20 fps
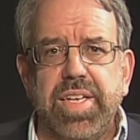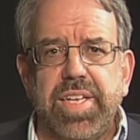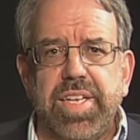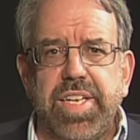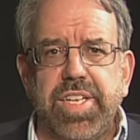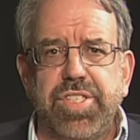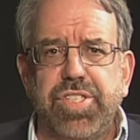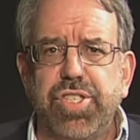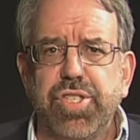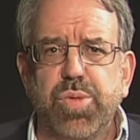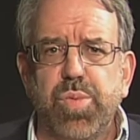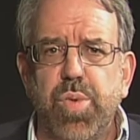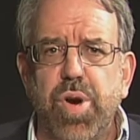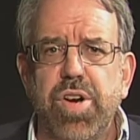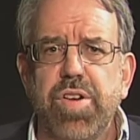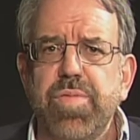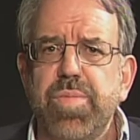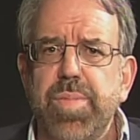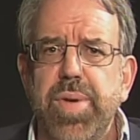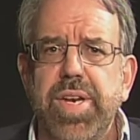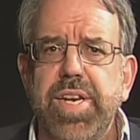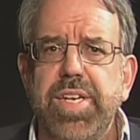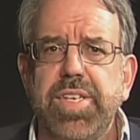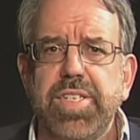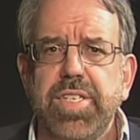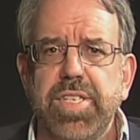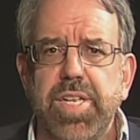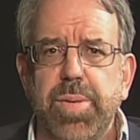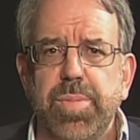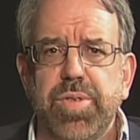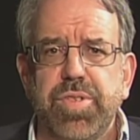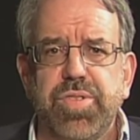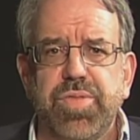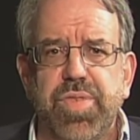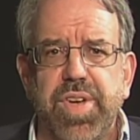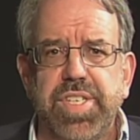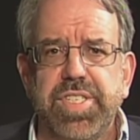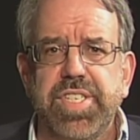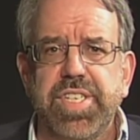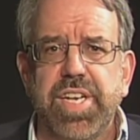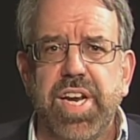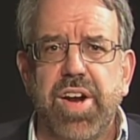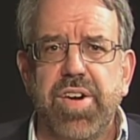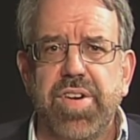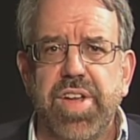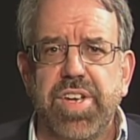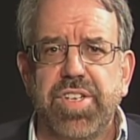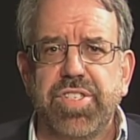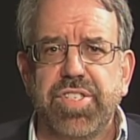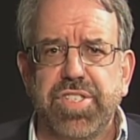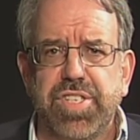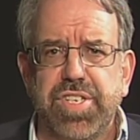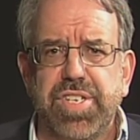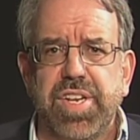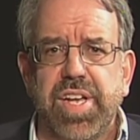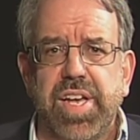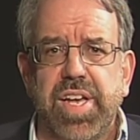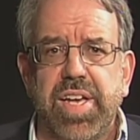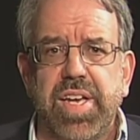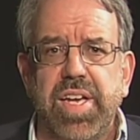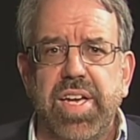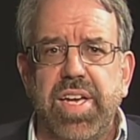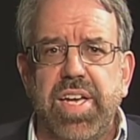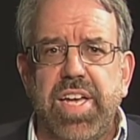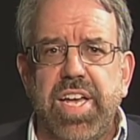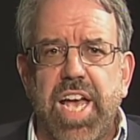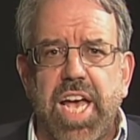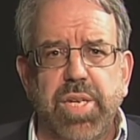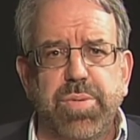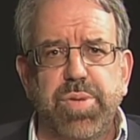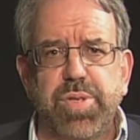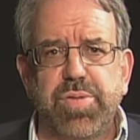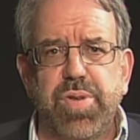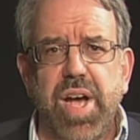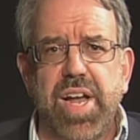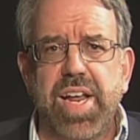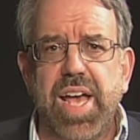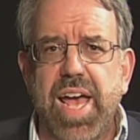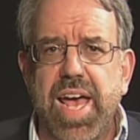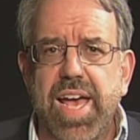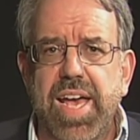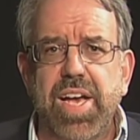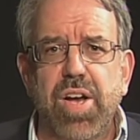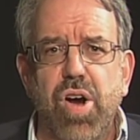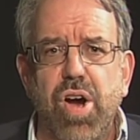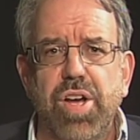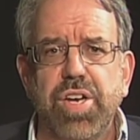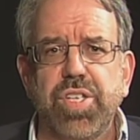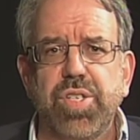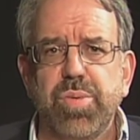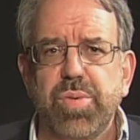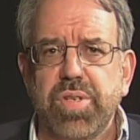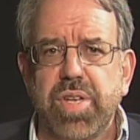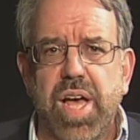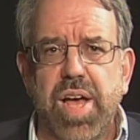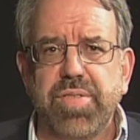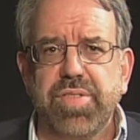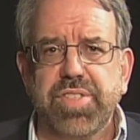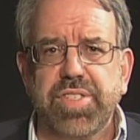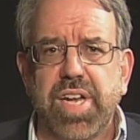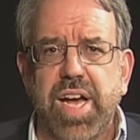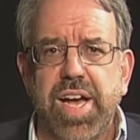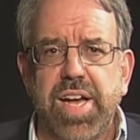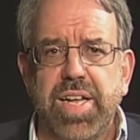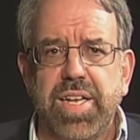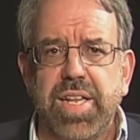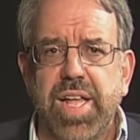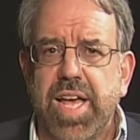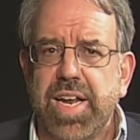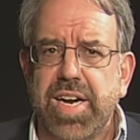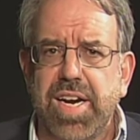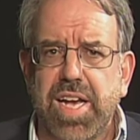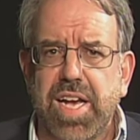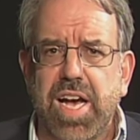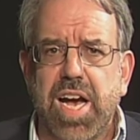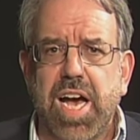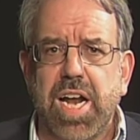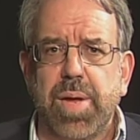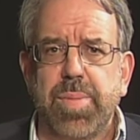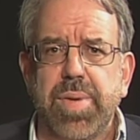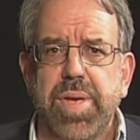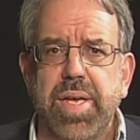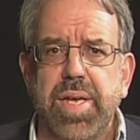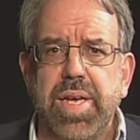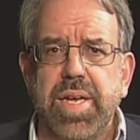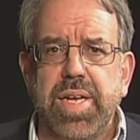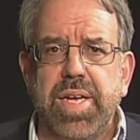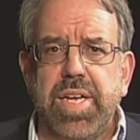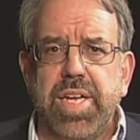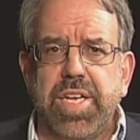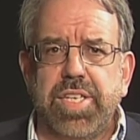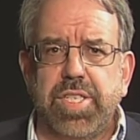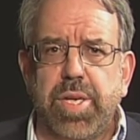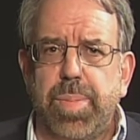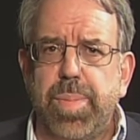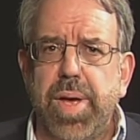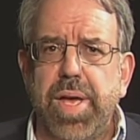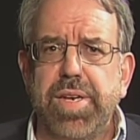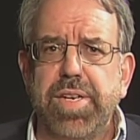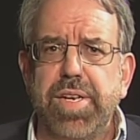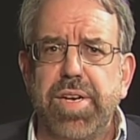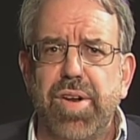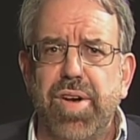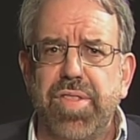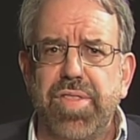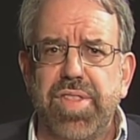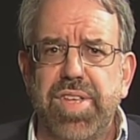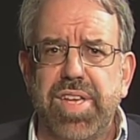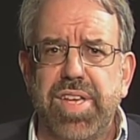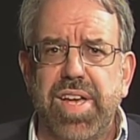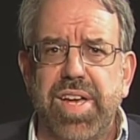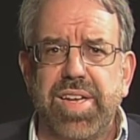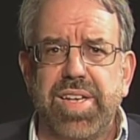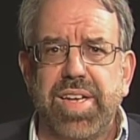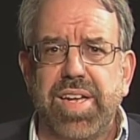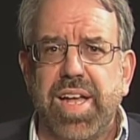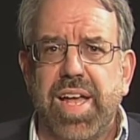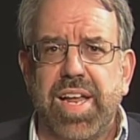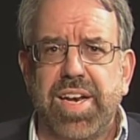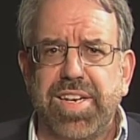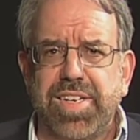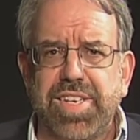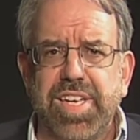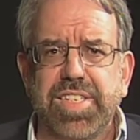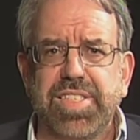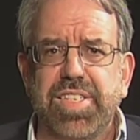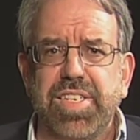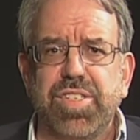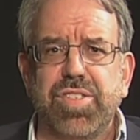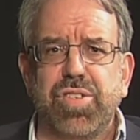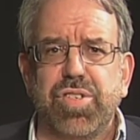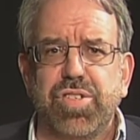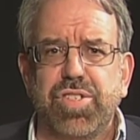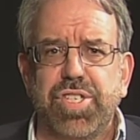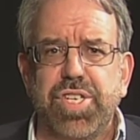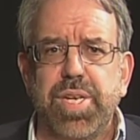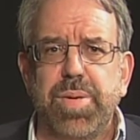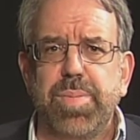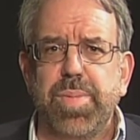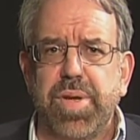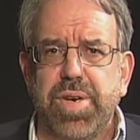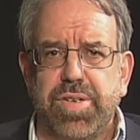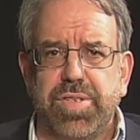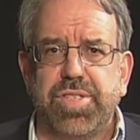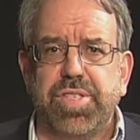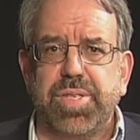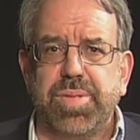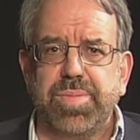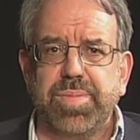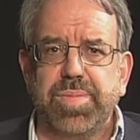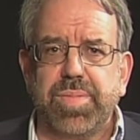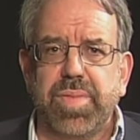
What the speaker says: is just one of many dilemmas facing our nation today as we try to hang on to a lifestyle and an economy dependent on and addicted to cheap energy.